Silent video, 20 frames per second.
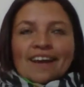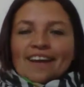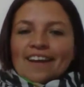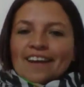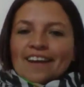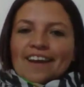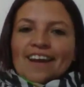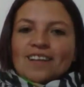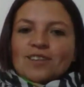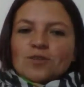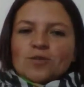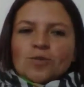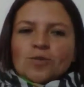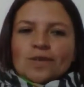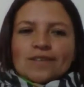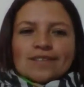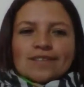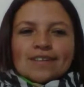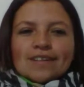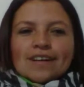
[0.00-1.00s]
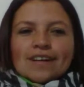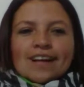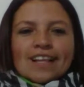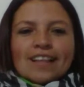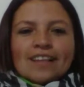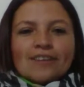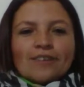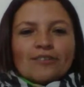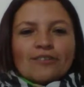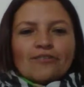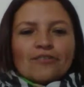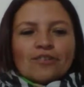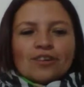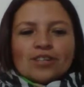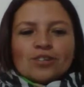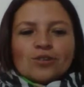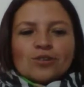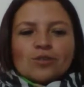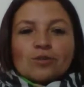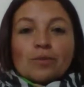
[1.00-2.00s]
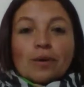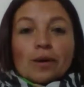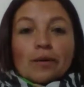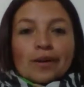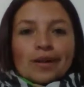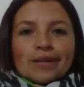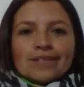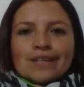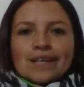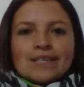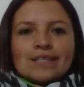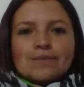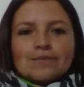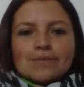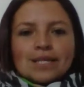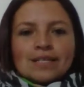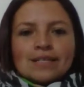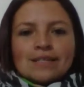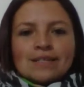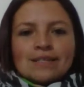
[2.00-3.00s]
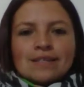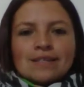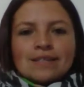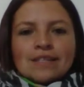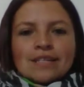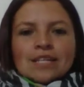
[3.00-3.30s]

and I had to answer a lot of questions about assessment